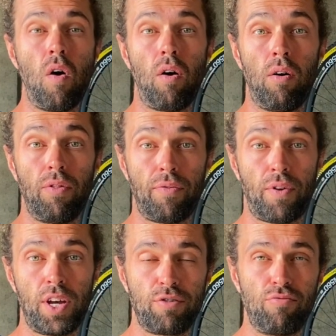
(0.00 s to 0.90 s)
on the
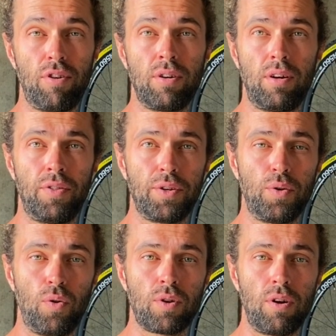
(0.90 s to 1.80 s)
first run on the
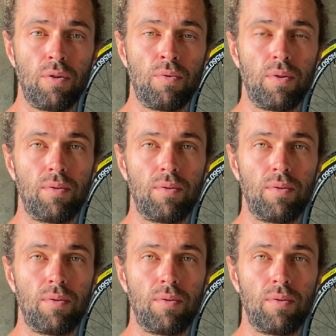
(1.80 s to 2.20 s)
Norco